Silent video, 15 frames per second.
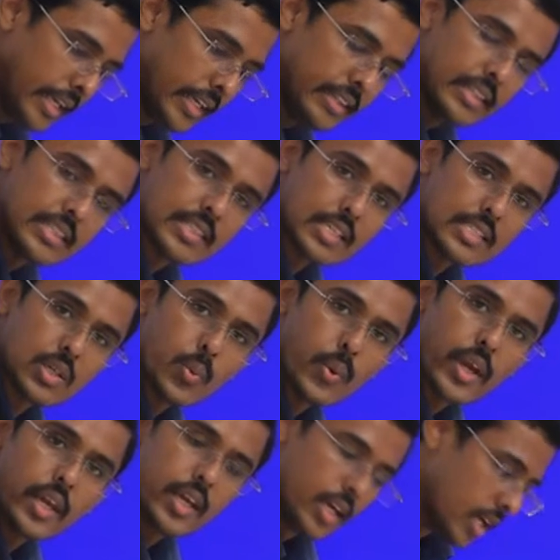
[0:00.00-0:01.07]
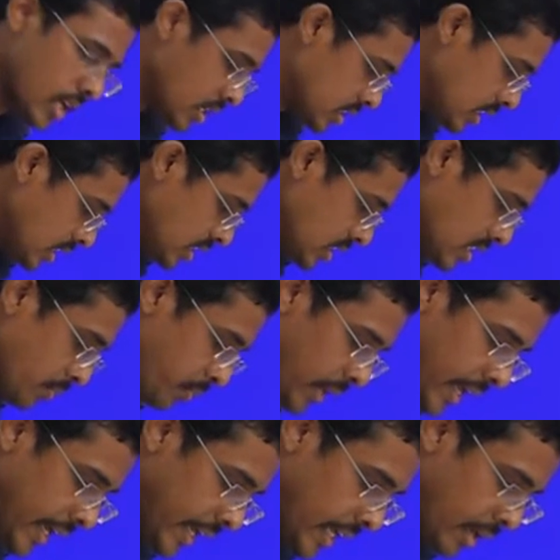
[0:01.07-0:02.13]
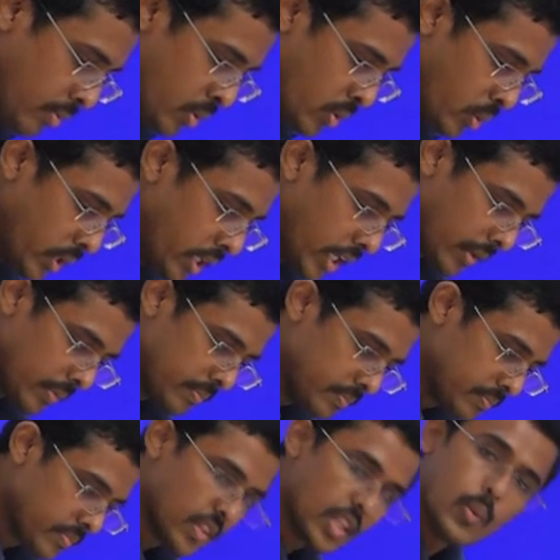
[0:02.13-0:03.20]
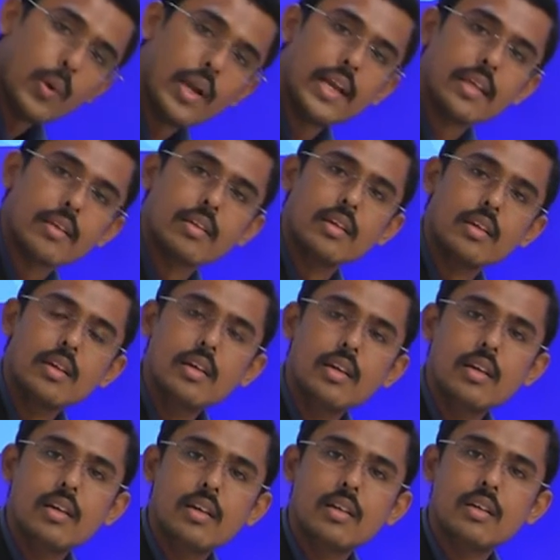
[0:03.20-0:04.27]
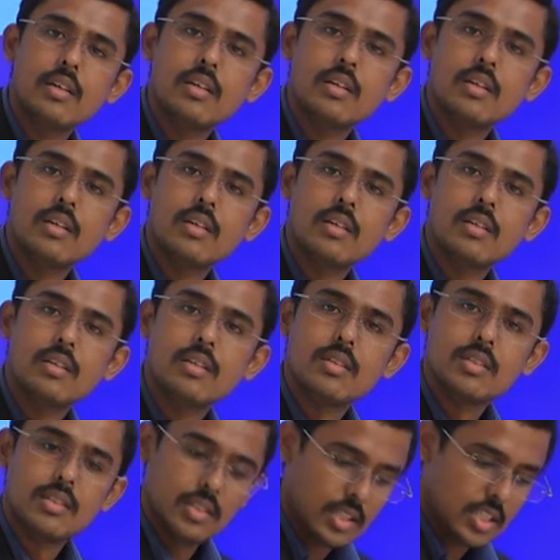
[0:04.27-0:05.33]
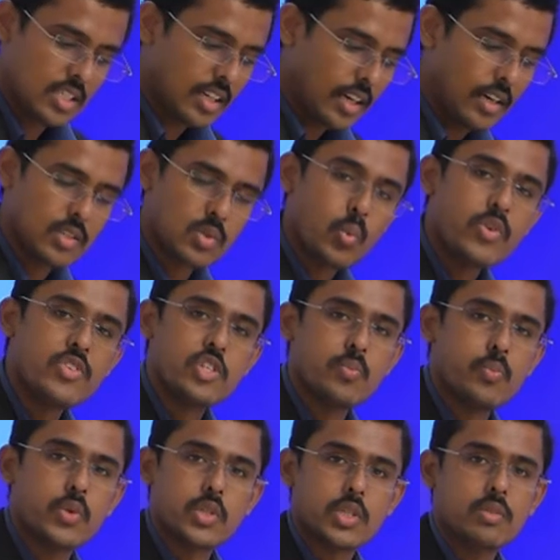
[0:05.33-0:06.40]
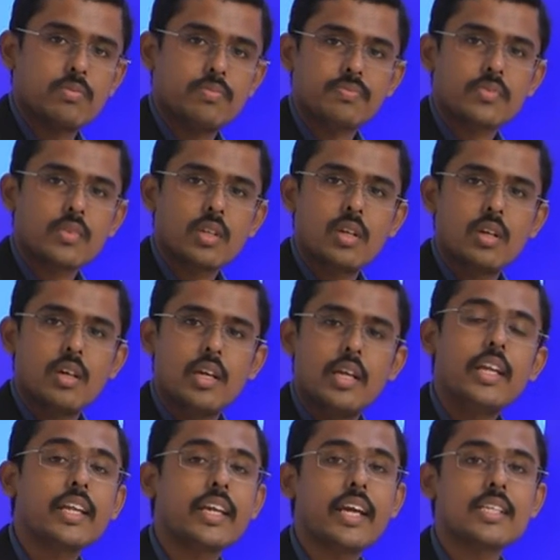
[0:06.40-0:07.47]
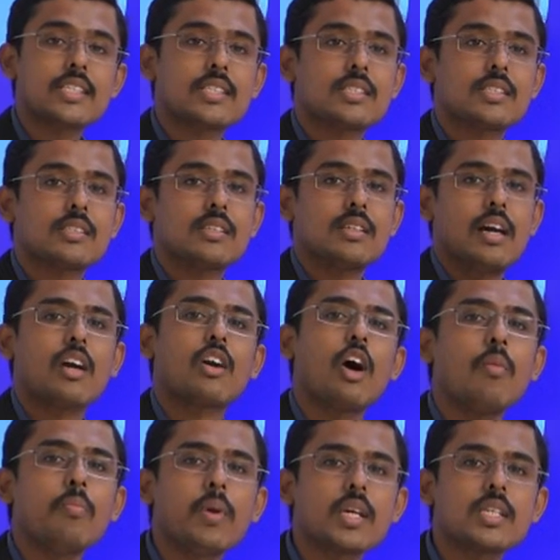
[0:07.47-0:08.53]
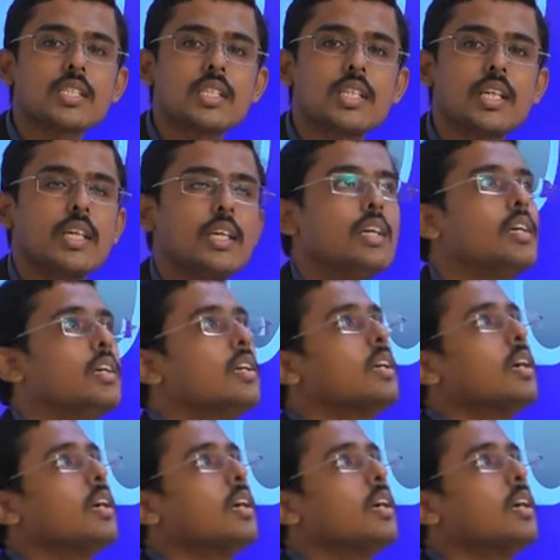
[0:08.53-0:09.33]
in this such a way, say simply I can able to do here, the welding. This is called as 1G position. In case a complexity,